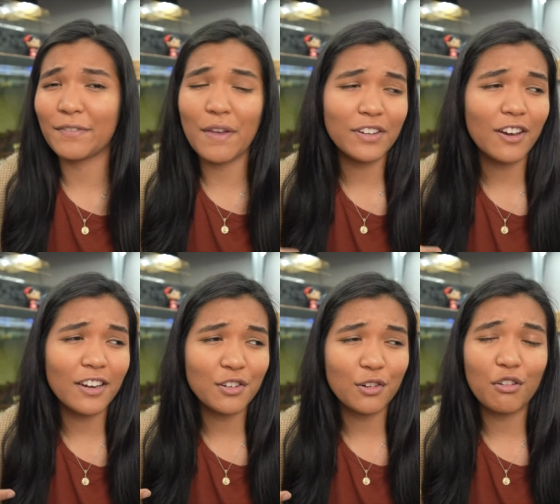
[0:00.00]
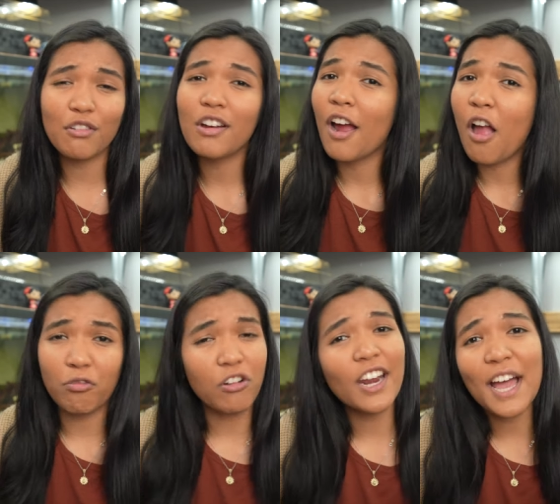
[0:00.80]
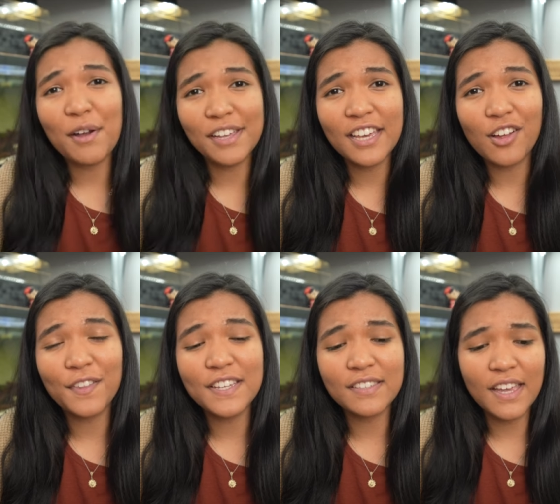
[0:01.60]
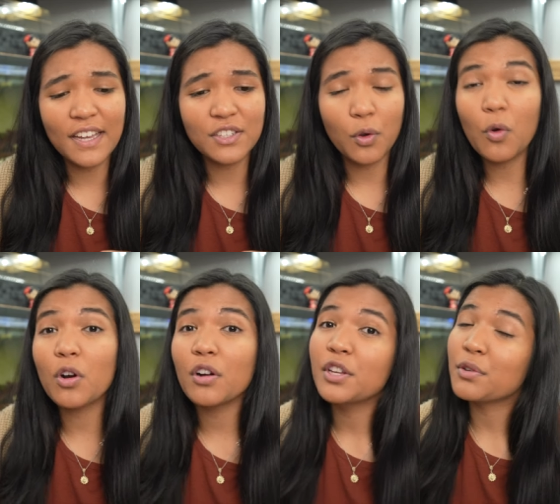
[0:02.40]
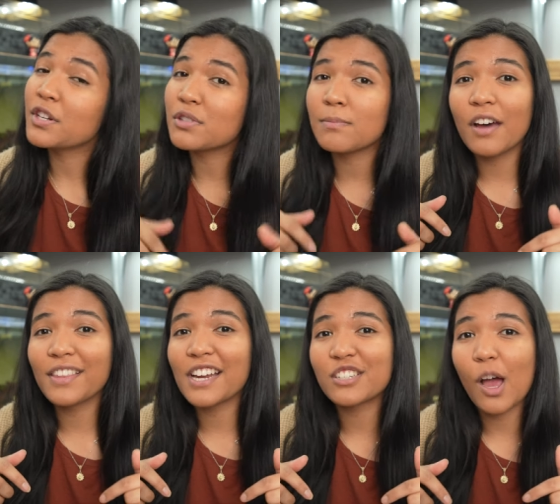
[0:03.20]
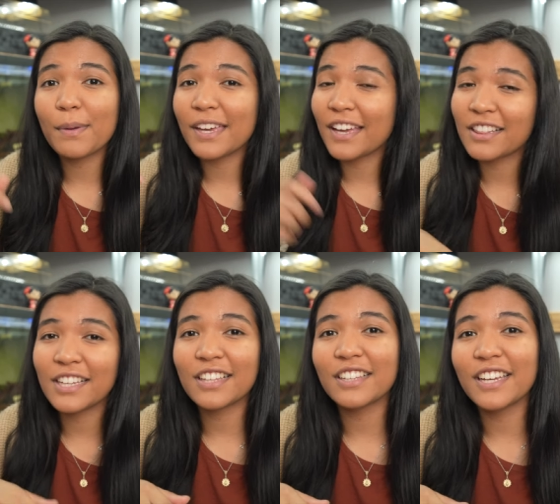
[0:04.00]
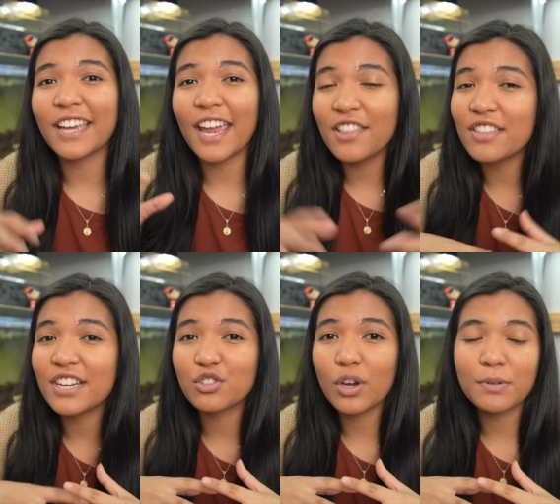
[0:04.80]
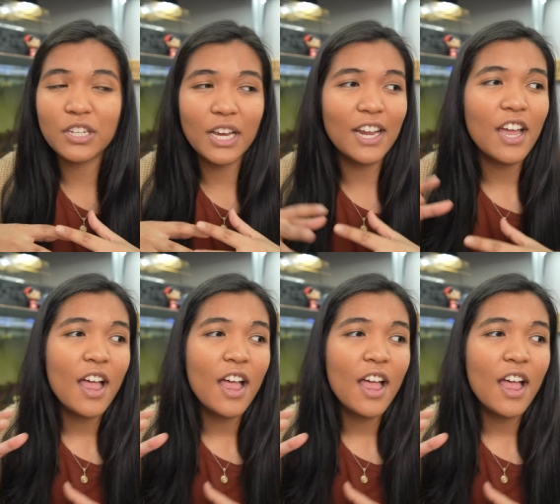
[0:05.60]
If you haven't got a turtle, run out and get all these things, or you can do some online shopping. Click the link in the description.